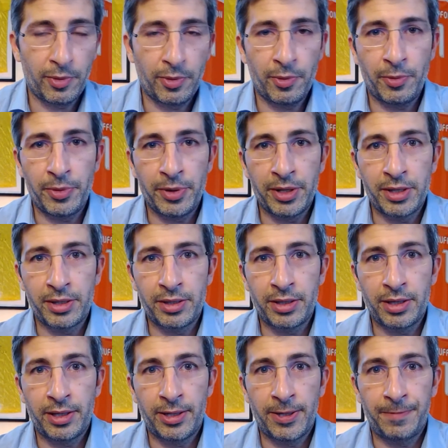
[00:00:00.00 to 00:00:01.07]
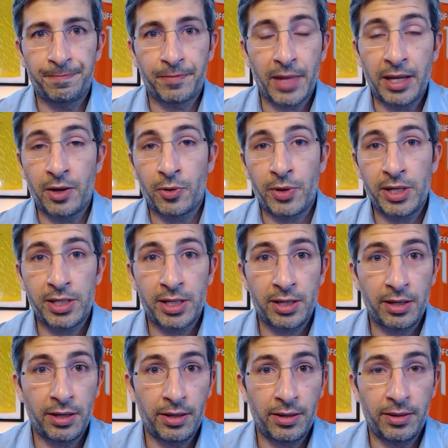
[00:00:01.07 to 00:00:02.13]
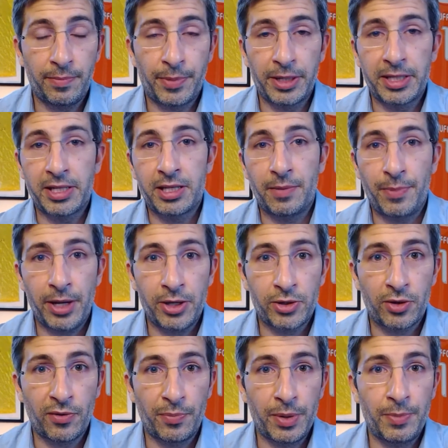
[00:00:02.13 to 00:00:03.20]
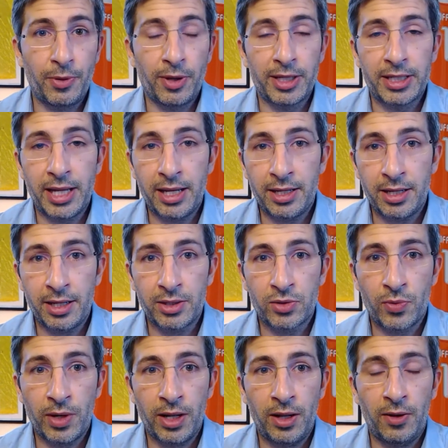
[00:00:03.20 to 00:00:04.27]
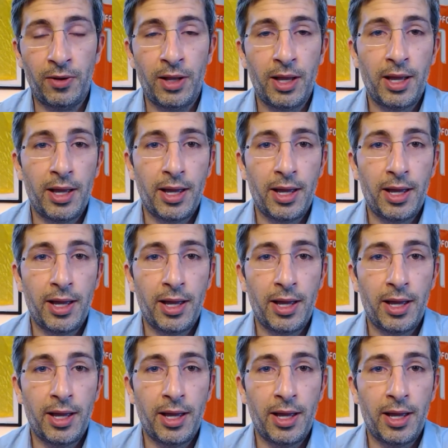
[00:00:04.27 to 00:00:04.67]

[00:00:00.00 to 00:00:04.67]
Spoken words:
with increasing participation of people attending as well,